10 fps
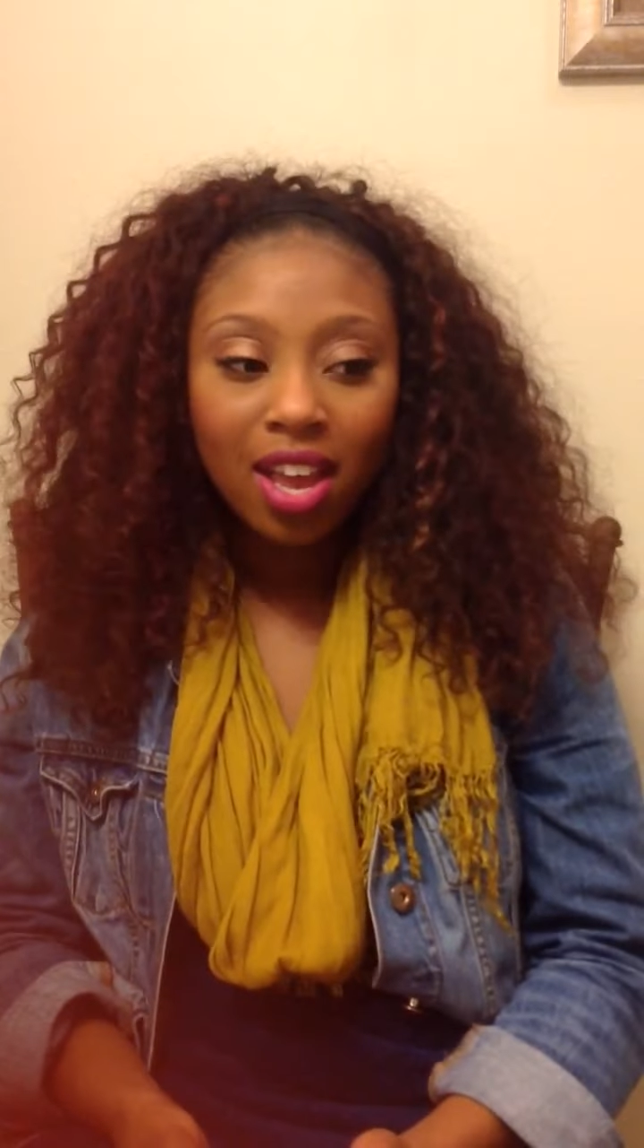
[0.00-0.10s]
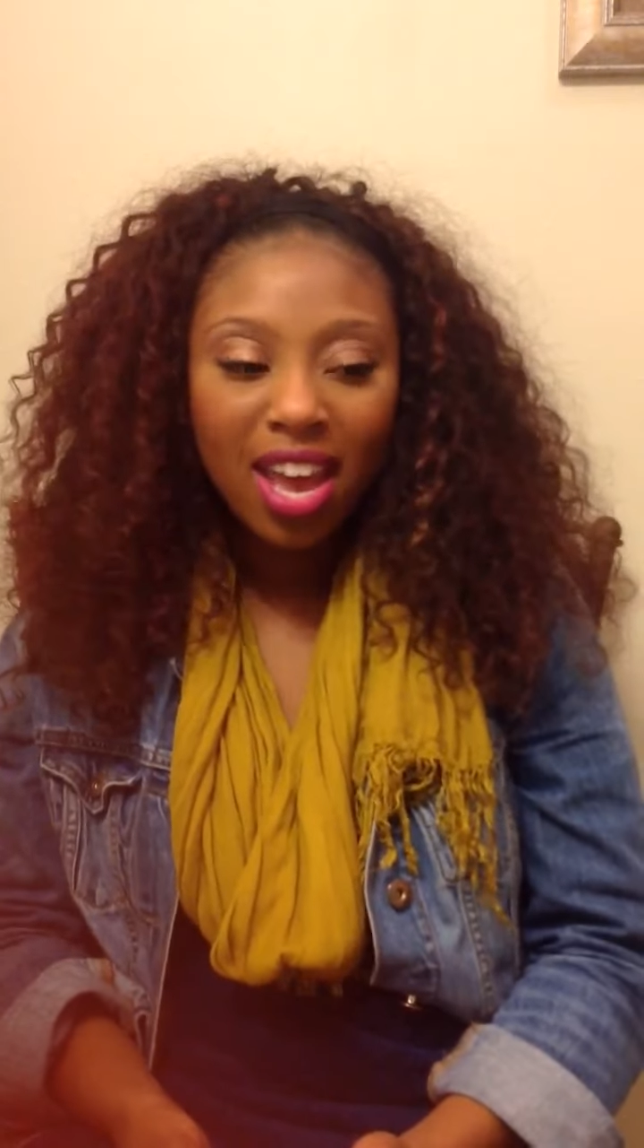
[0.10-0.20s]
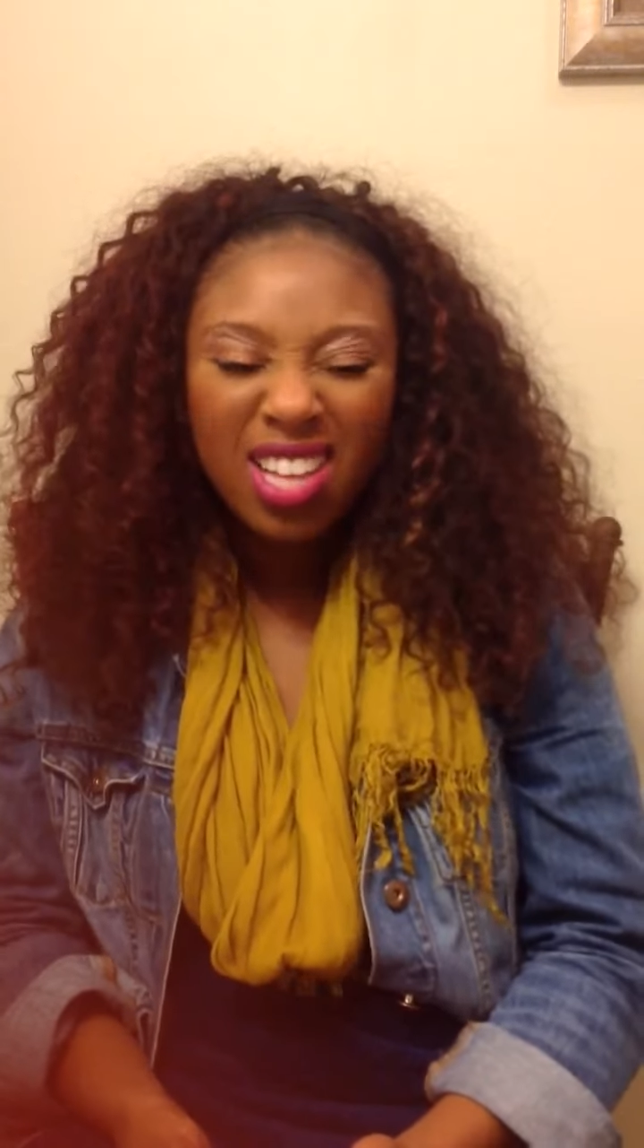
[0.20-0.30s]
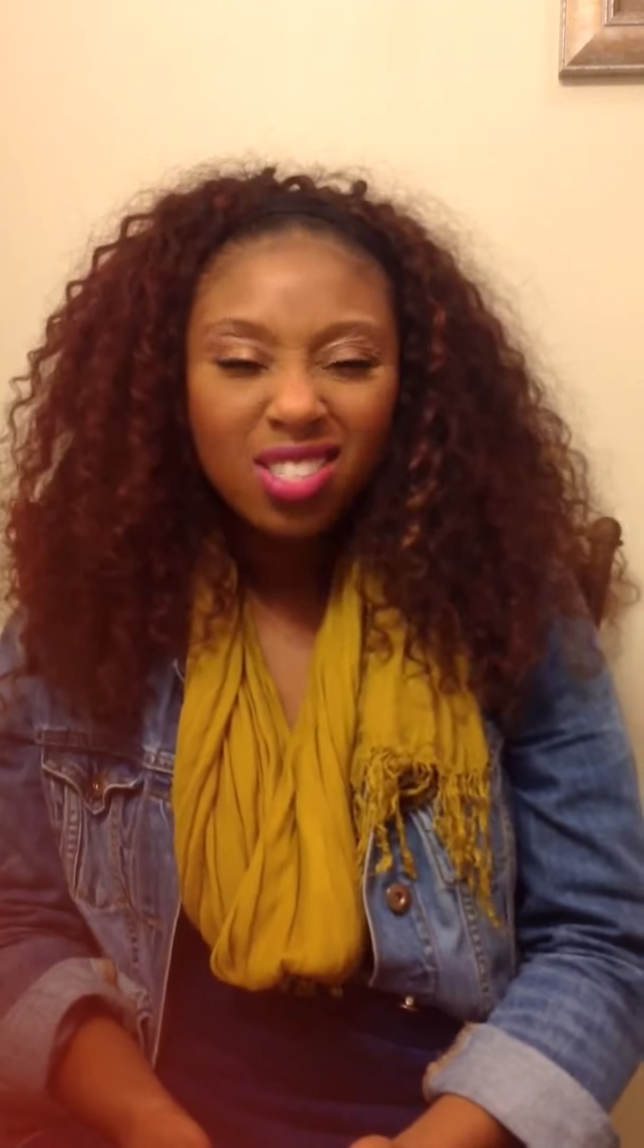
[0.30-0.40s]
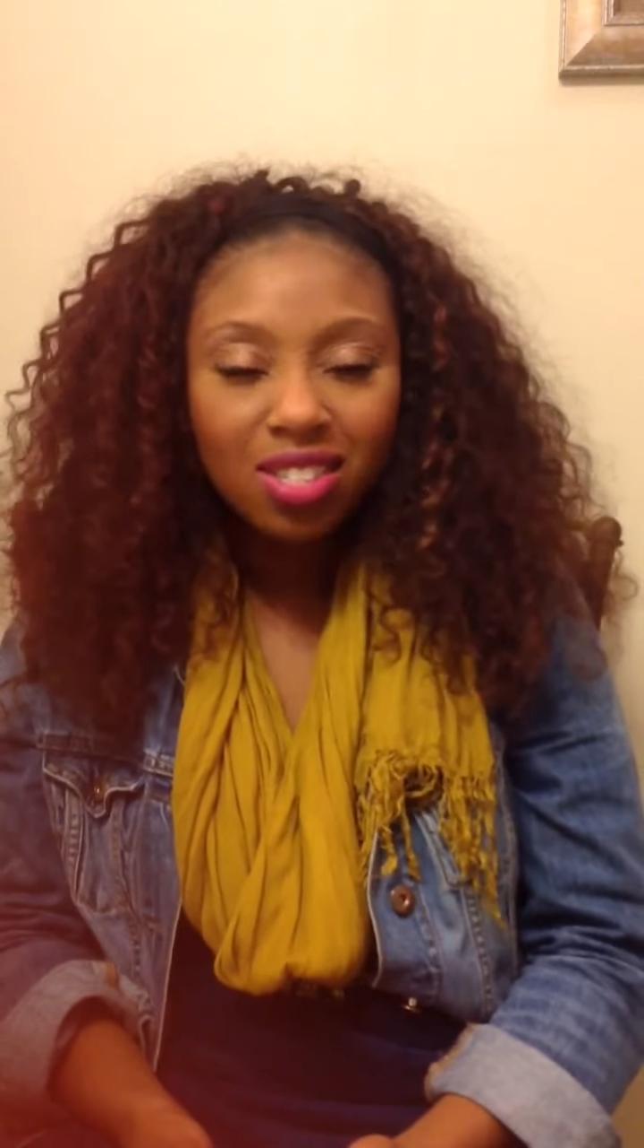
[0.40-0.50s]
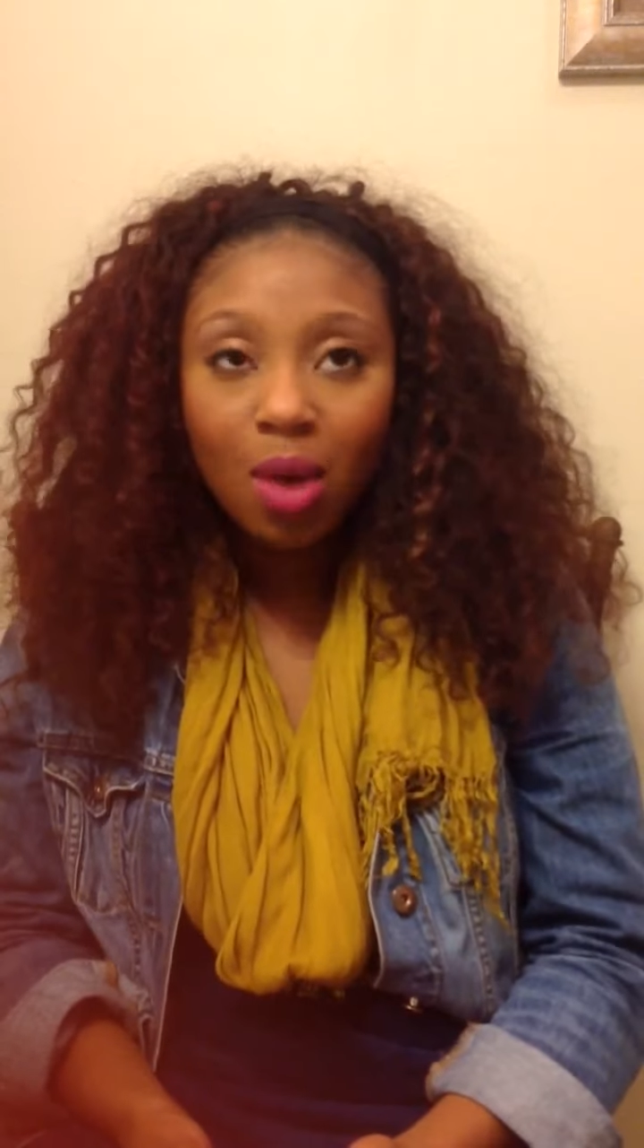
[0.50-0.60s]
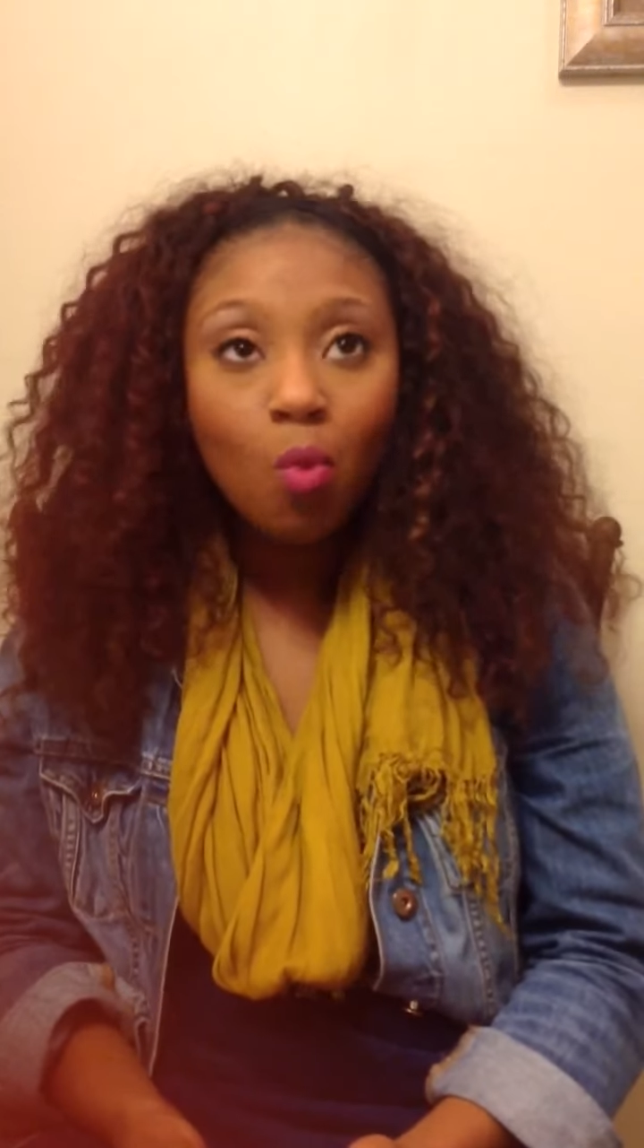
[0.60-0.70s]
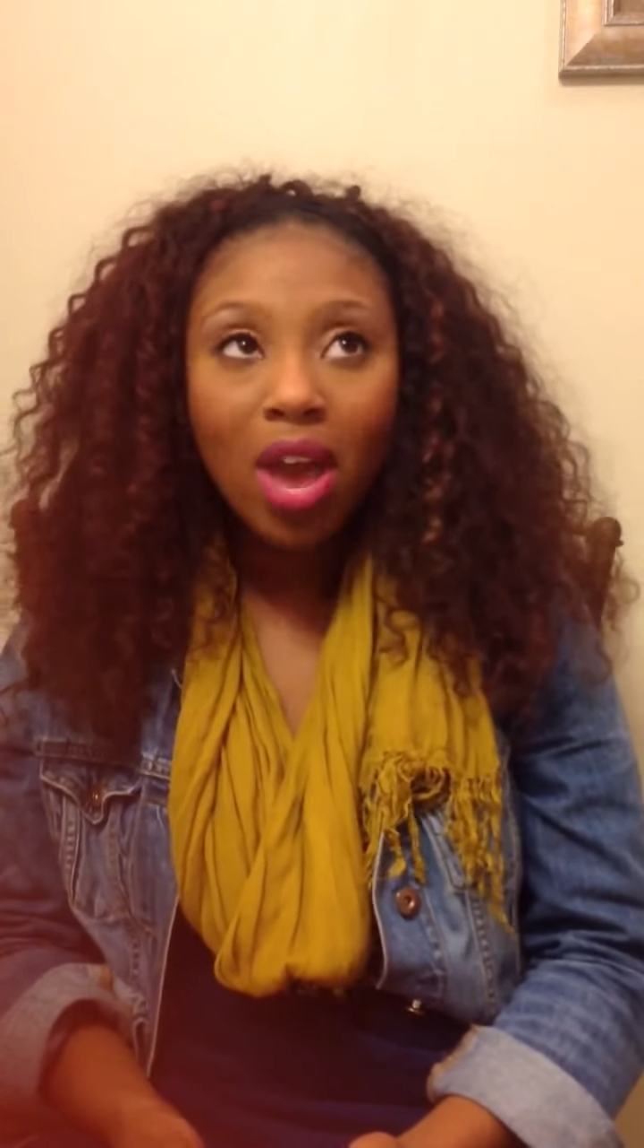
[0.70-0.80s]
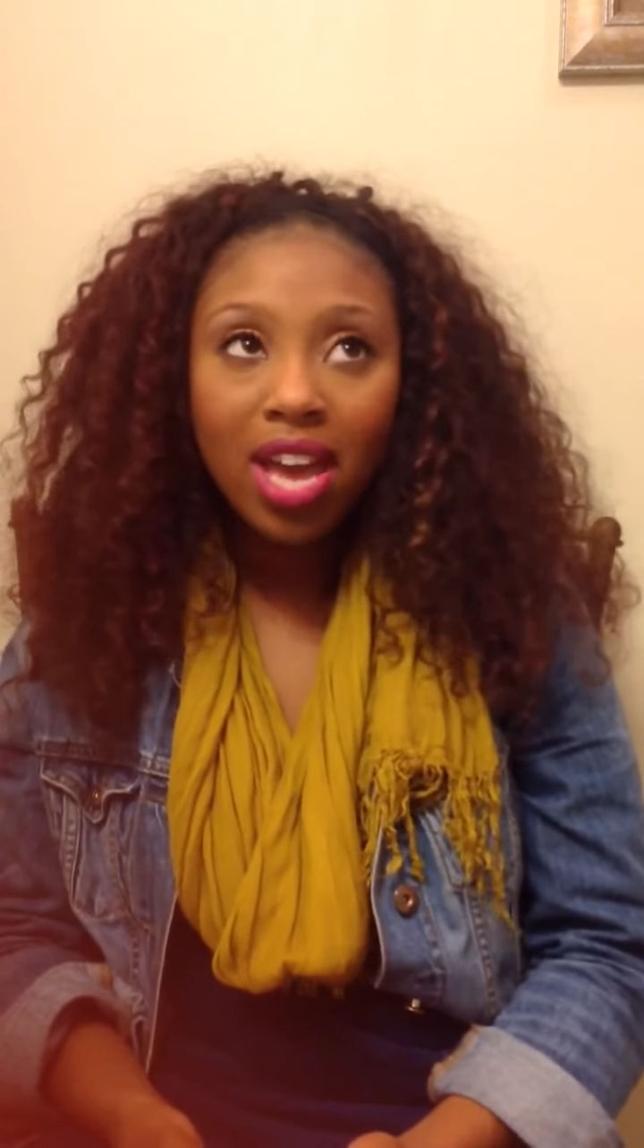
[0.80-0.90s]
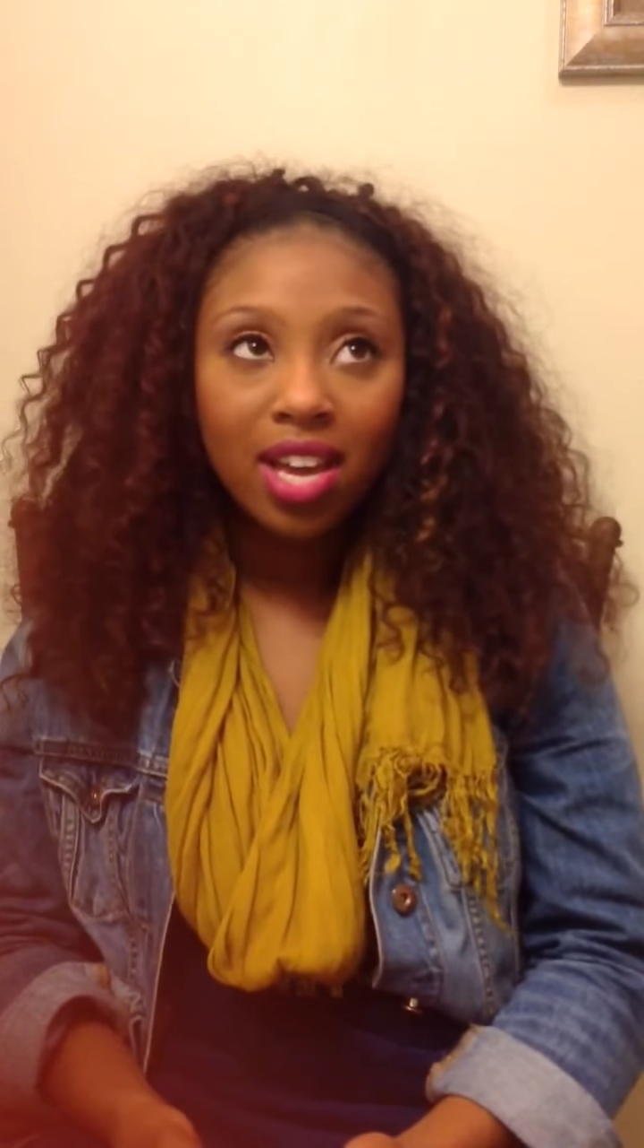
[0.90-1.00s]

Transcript: in some way